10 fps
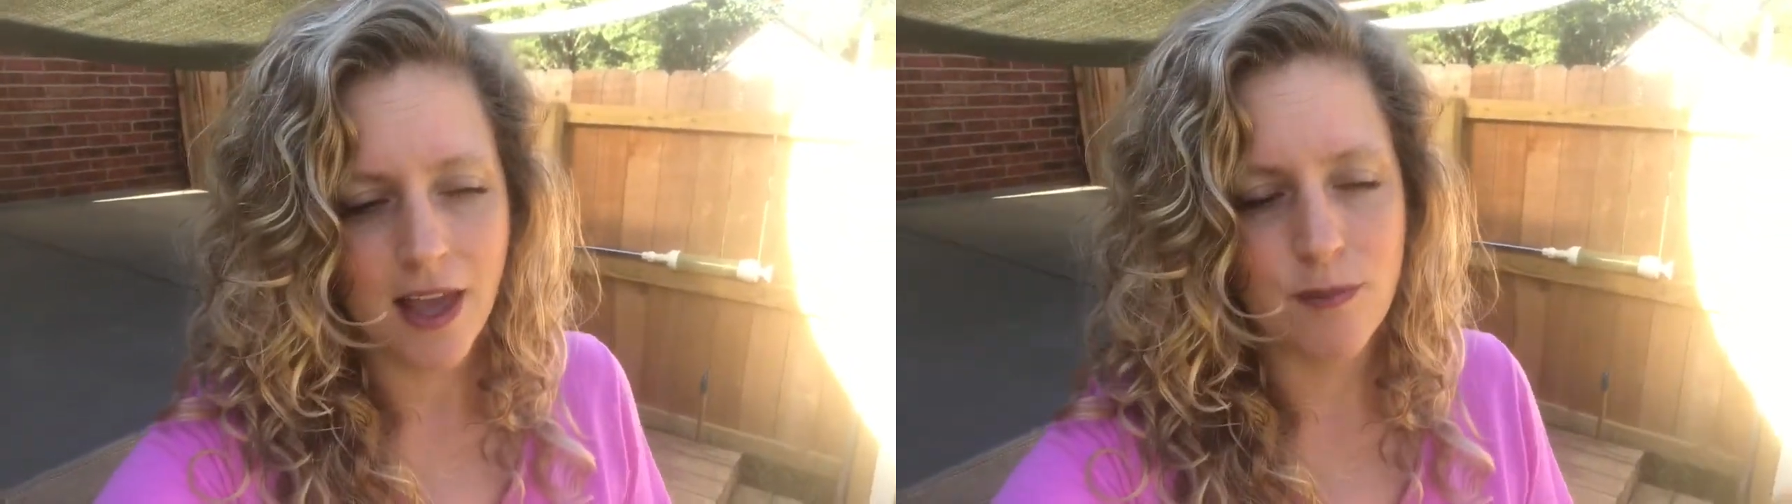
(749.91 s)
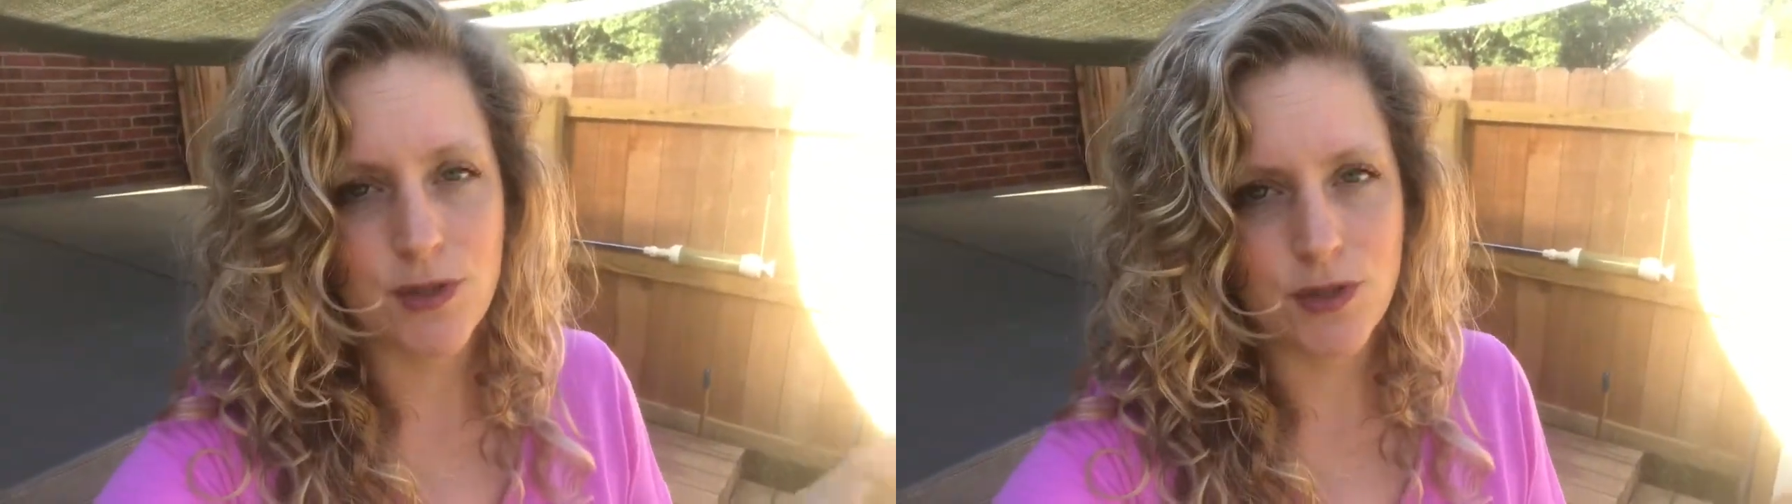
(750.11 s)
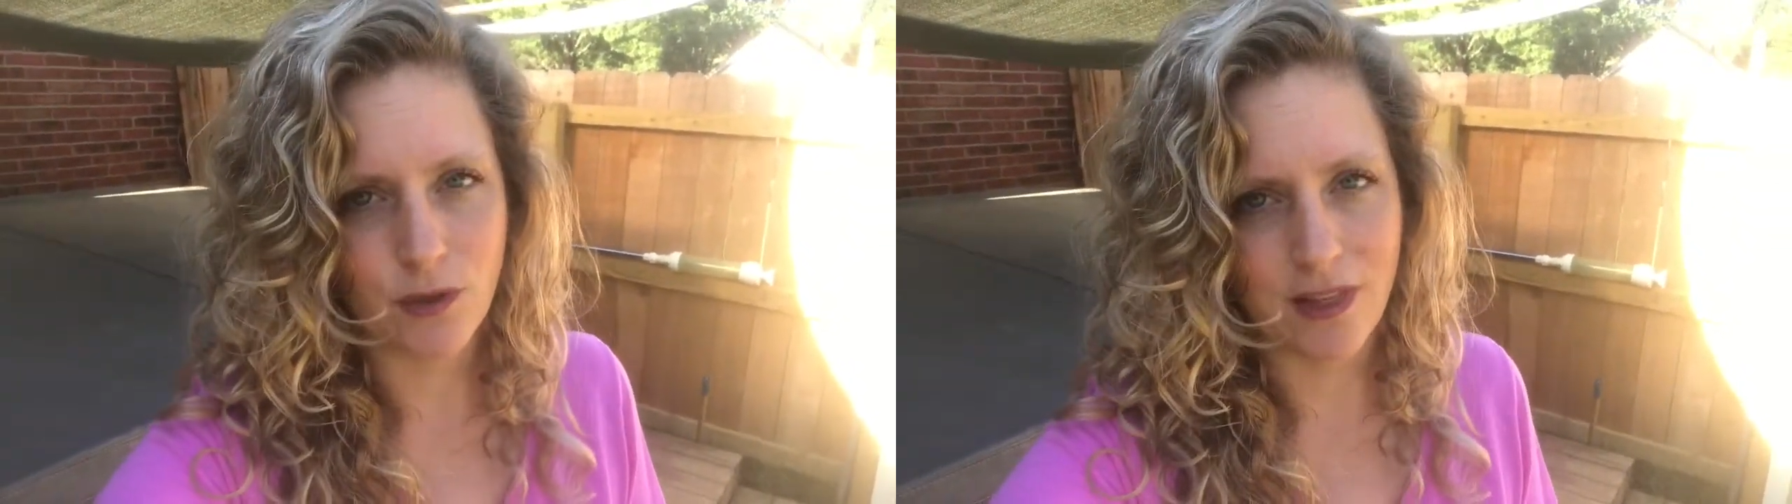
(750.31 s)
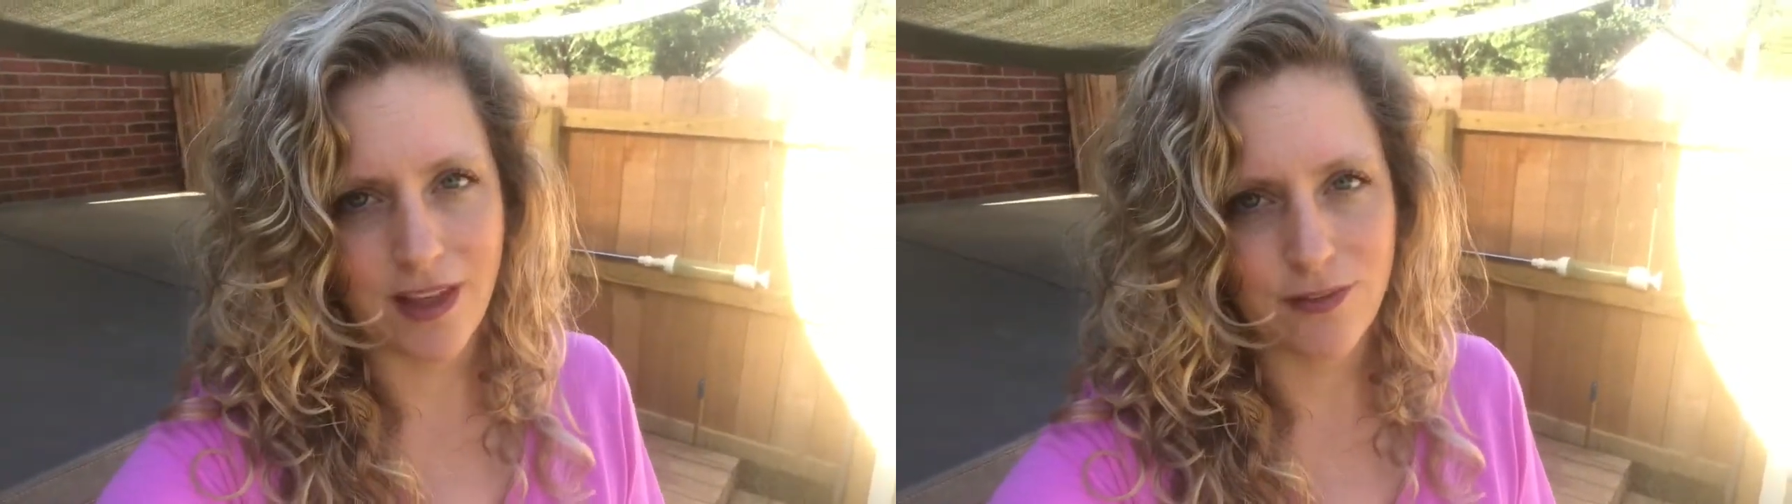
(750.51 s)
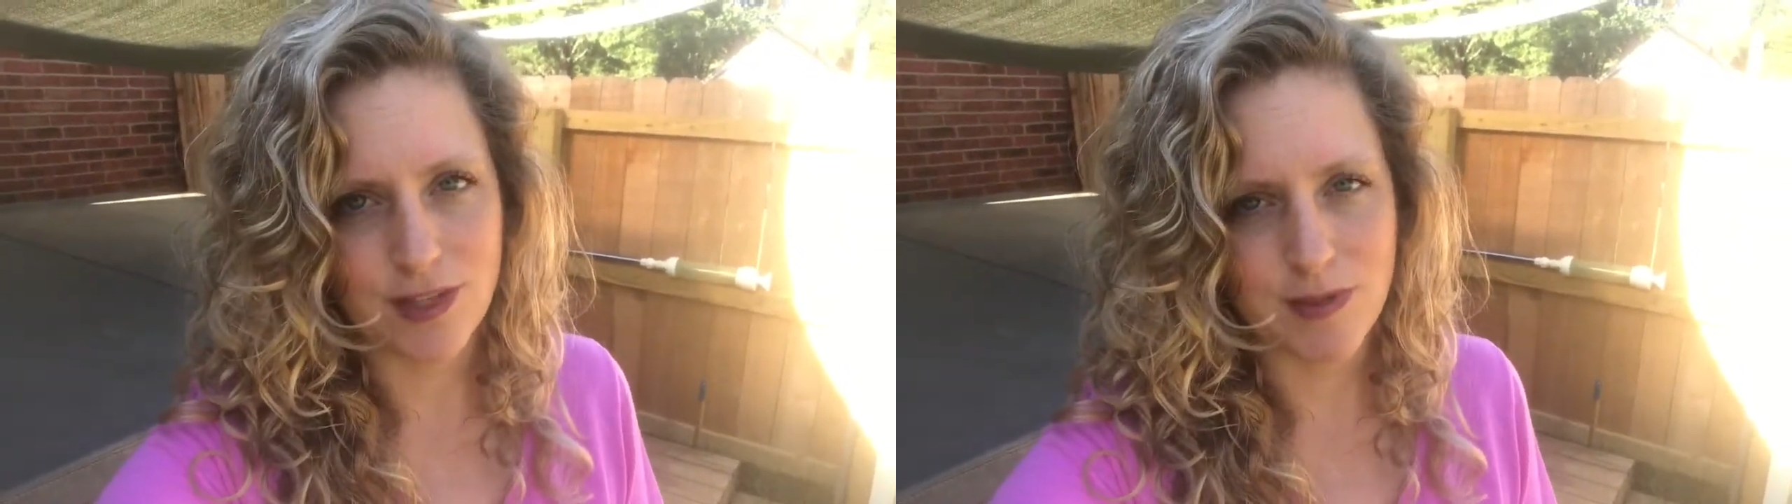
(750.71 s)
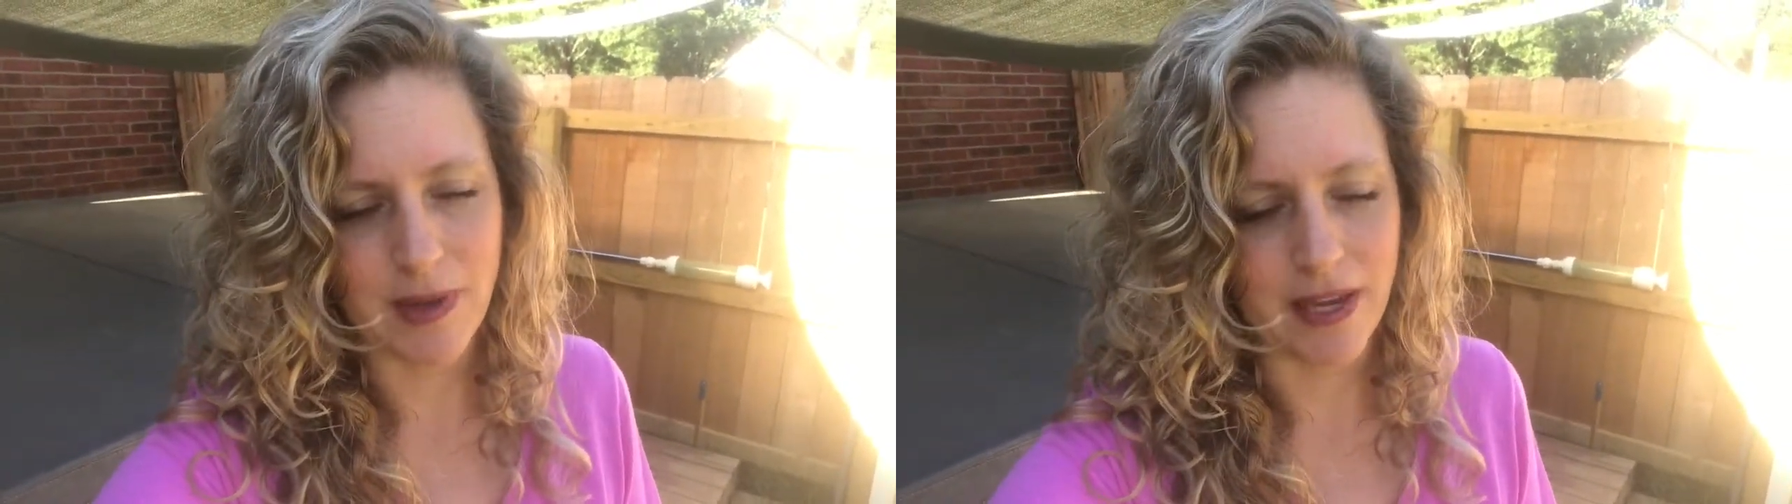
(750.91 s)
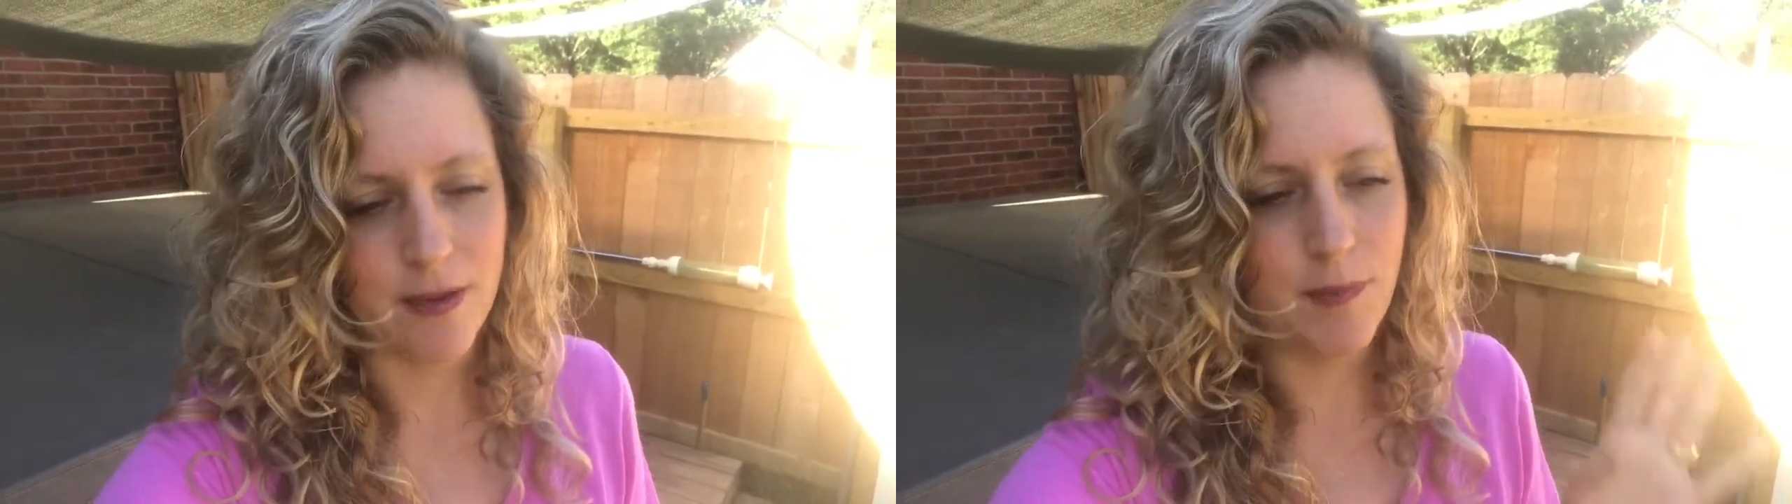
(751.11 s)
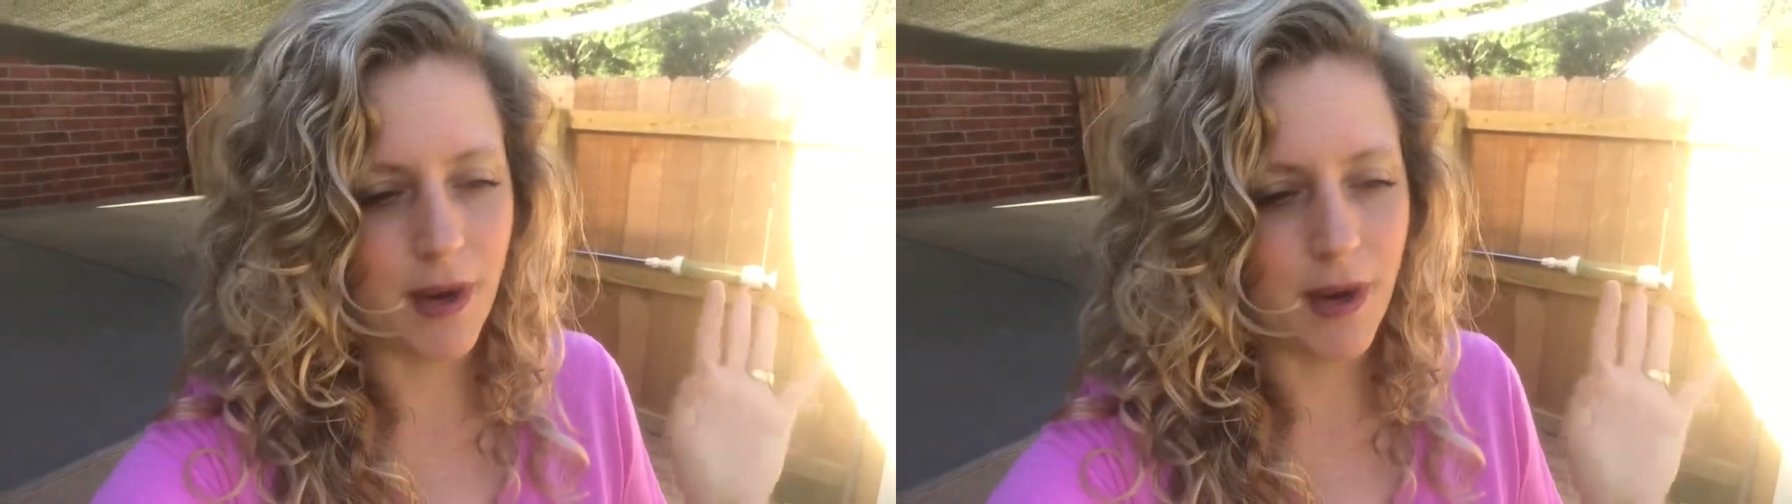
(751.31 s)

am so thankful to be.